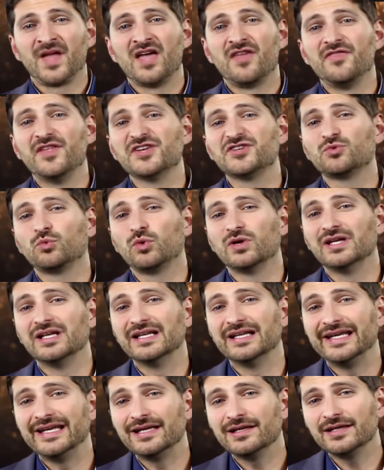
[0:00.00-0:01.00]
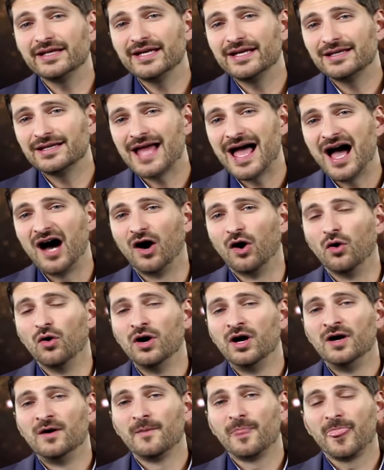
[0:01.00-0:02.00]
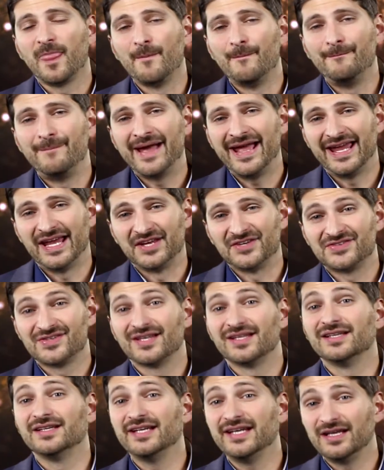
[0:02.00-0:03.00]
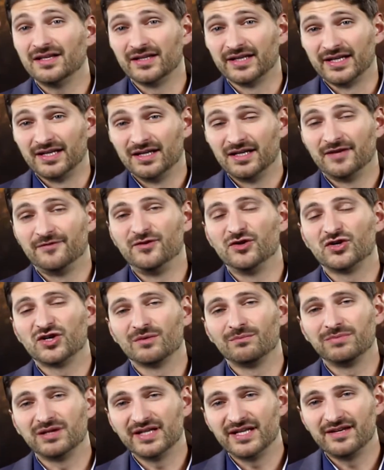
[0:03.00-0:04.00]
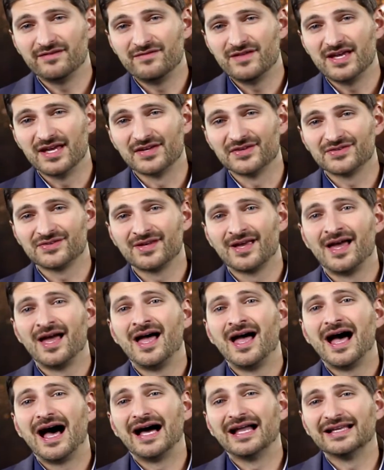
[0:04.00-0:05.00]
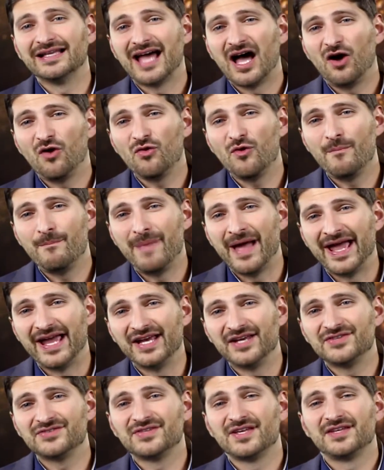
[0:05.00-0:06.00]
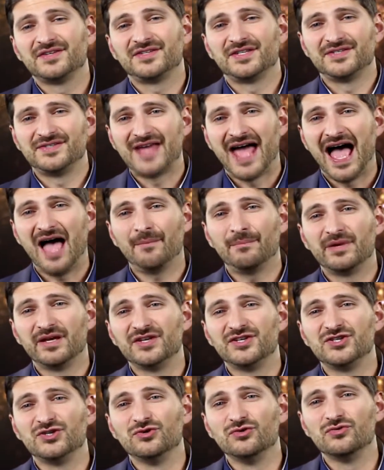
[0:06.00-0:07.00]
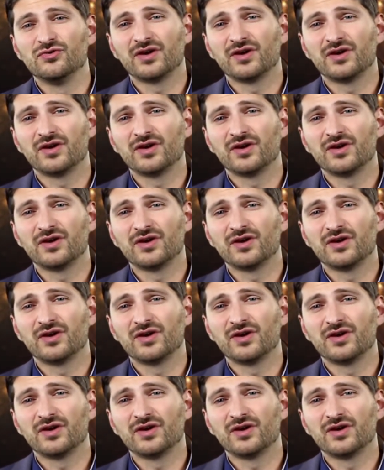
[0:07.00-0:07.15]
This would legally allow the banks, if you can believe this, allow the banks to tap into